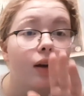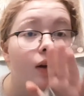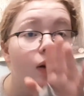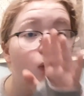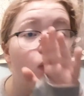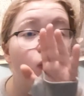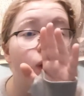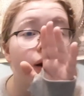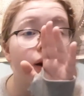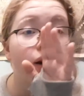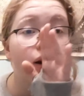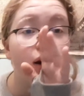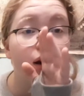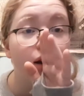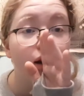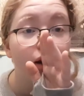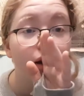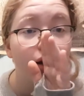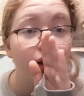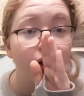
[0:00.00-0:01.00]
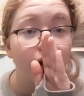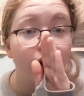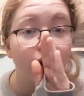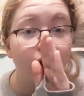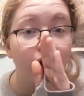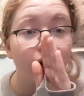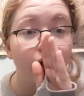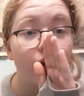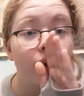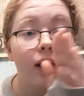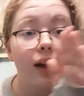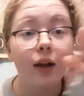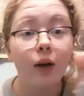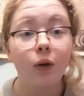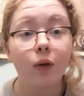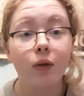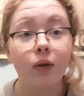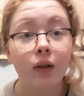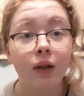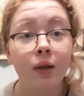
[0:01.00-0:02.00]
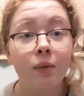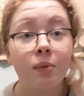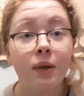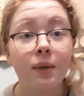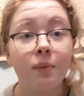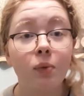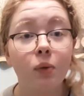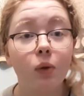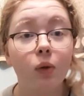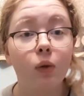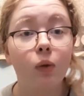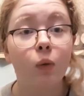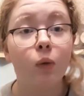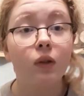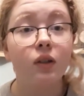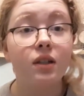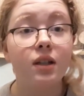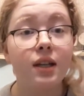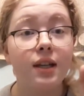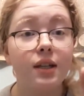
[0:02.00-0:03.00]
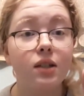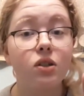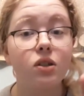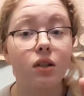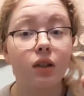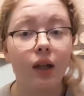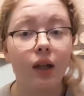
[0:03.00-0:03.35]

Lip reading: where elderly people would teach,